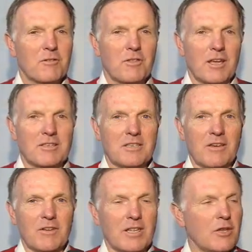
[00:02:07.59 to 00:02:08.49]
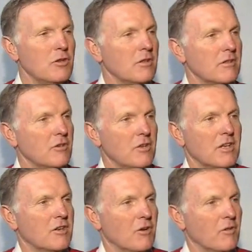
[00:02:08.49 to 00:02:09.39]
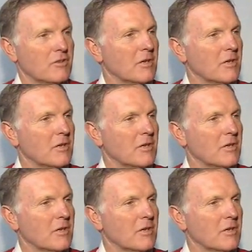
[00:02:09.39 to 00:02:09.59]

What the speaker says: Thanksgiving Day. You didn't know that.